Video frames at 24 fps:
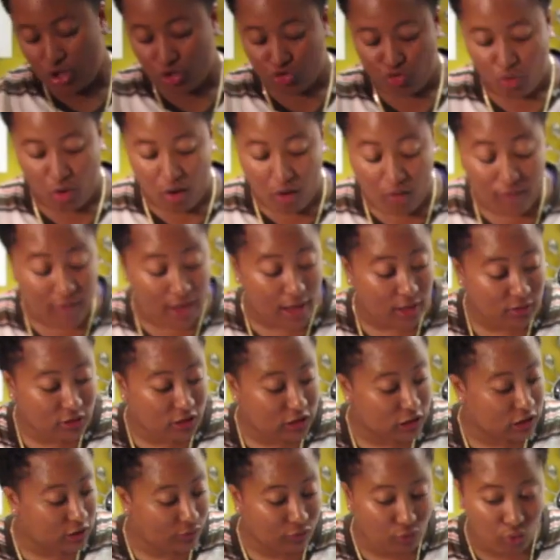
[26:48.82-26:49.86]
12
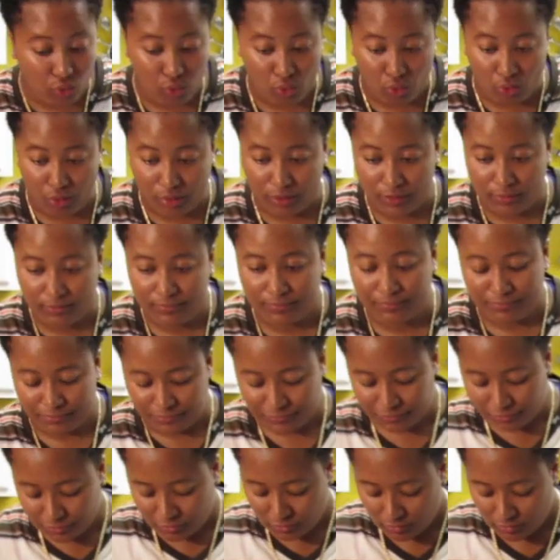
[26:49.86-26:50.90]
ounces of
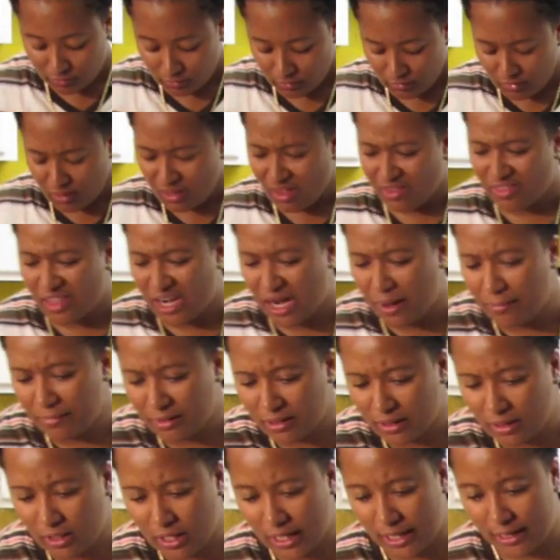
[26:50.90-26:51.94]
corn that I'm
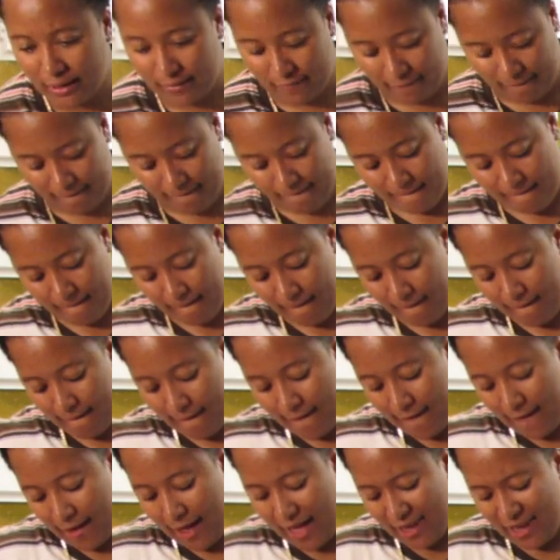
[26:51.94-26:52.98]
going to cut.
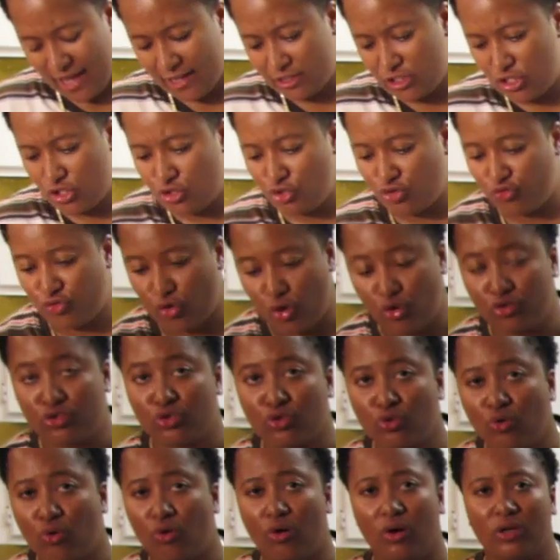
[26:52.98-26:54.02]
I like to use frozen
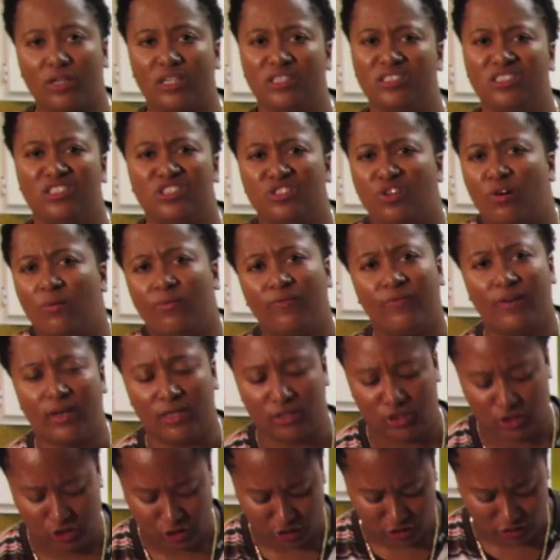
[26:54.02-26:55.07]
corn because it's no
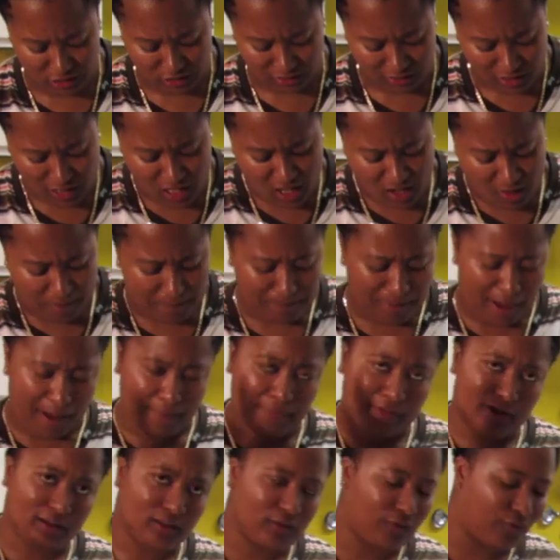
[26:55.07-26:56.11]
fuss. You just pop
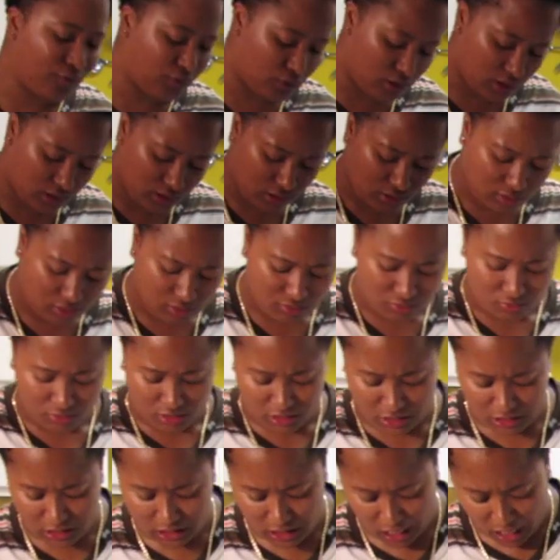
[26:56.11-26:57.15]
it in the freezer. When
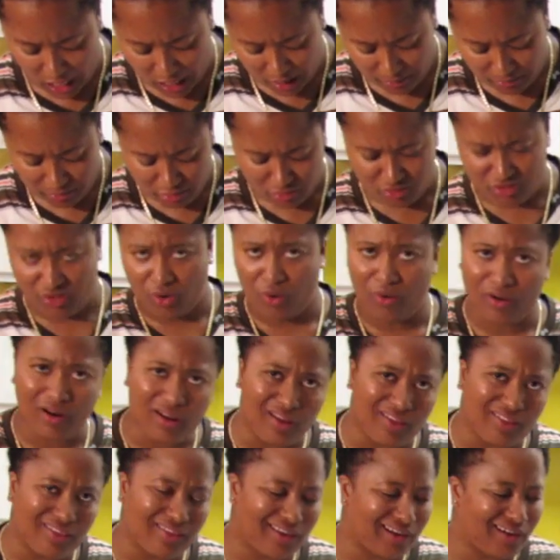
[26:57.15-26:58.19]
it's time, throw it
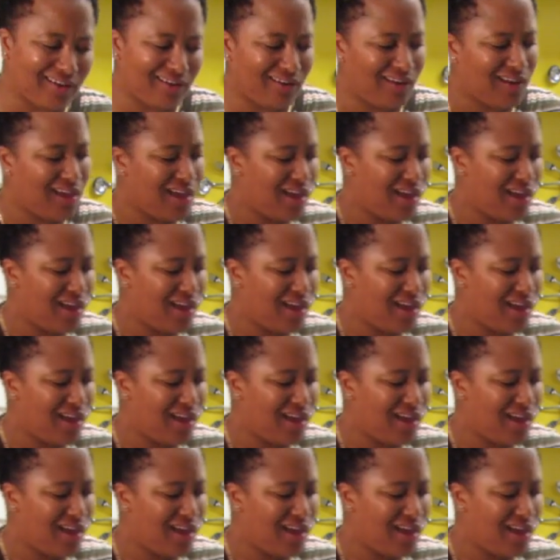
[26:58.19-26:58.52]
in there.